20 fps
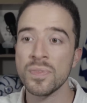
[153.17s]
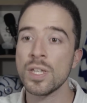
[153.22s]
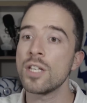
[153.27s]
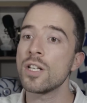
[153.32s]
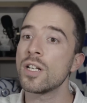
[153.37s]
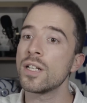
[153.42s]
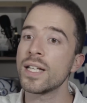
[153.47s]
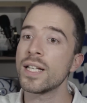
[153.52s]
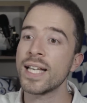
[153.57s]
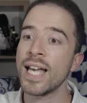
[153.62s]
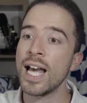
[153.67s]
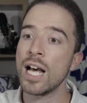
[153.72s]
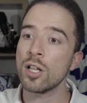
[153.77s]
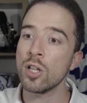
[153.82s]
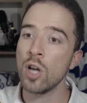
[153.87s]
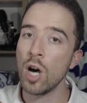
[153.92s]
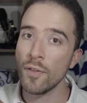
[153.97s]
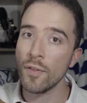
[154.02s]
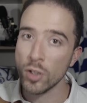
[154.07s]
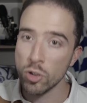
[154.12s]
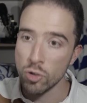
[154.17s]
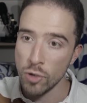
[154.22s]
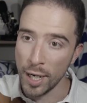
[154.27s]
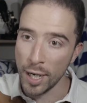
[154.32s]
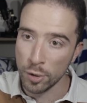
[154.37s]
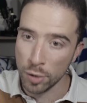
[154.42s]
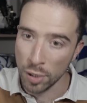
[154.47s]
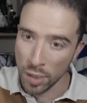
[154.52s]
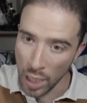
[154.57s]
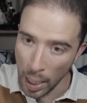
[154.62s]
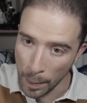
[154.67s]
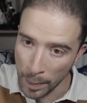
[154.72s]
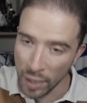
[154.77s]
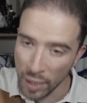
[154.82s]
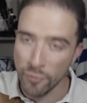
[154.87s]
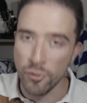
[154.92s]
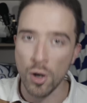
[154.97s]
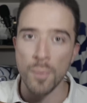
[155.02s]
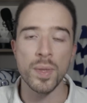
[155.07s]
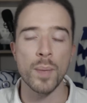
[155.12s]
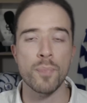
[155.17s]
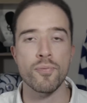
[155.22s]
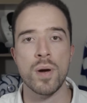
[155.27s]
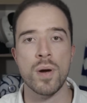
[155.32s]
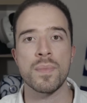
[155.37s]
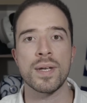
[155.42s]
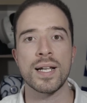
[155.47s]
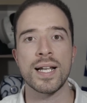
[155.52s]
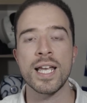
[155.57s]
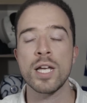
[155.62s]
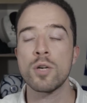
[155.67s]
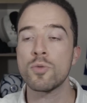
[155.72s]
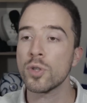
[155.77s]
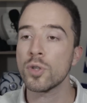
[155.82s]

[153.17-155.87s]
You're going to get a lot of attraction coming from the Premier League,